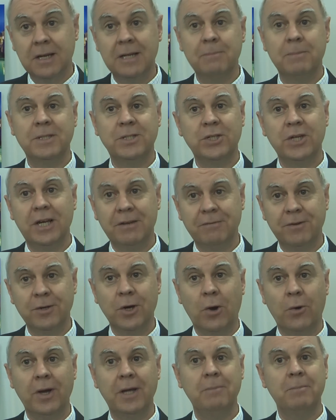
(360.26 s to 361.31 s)
a little bit chilly if you
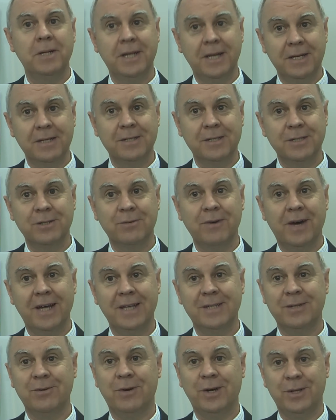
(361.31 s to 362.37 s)
go in, but then it is
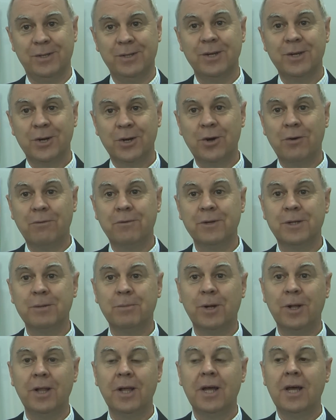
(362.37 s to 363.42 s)
quite quite
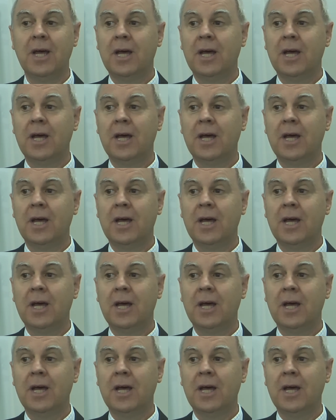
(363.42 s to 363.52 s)
comfortable.